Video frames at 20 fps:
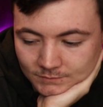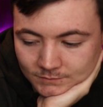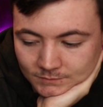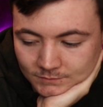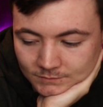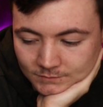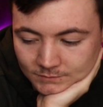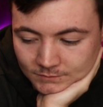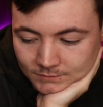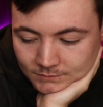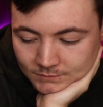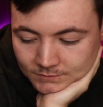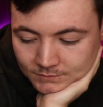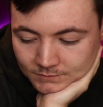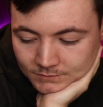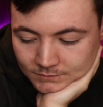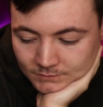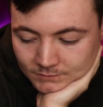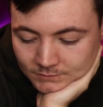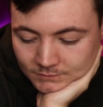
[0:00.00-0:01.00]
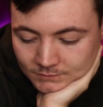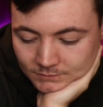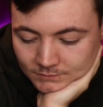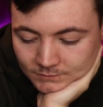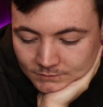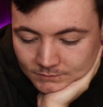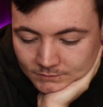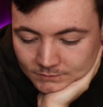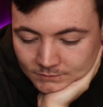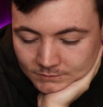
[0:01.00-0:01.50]

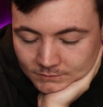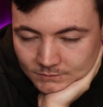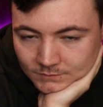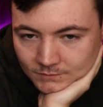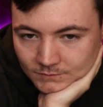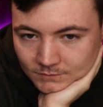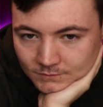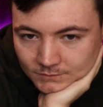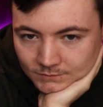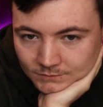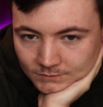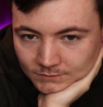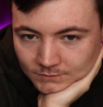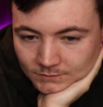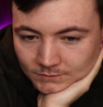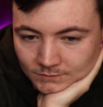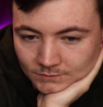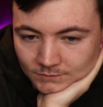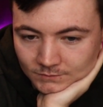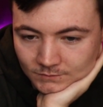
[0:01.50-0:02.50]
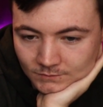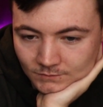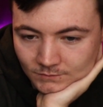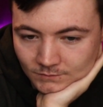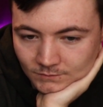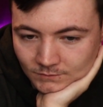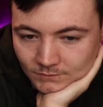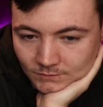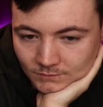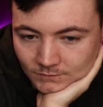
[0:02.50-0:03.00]

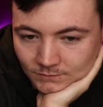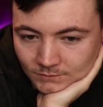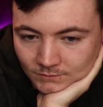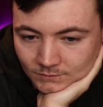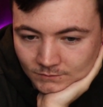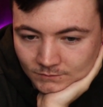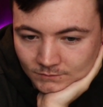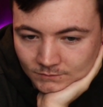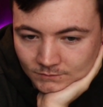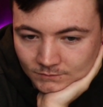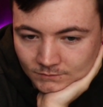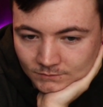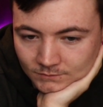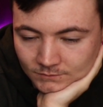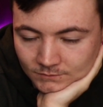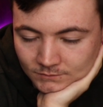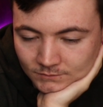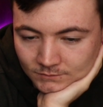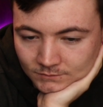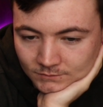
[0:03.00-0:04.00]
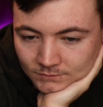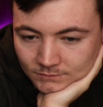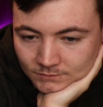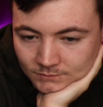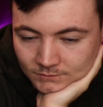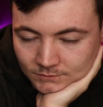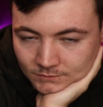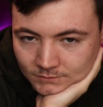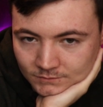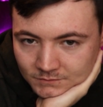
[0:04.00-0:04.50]

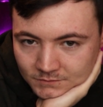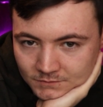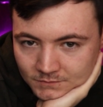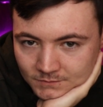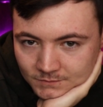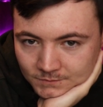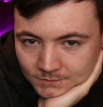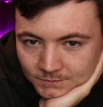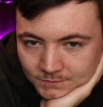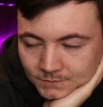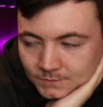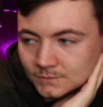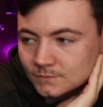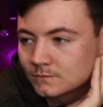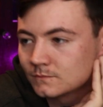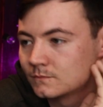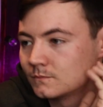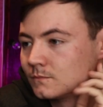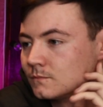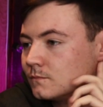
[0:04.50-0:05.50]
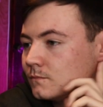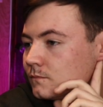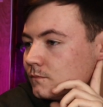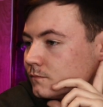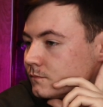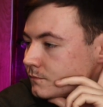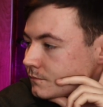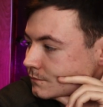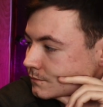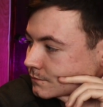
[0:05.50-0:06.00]

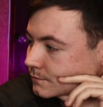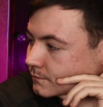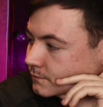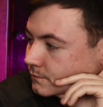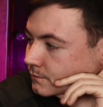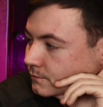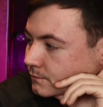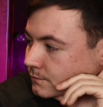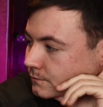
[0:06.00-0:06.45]
This person isn't speaking.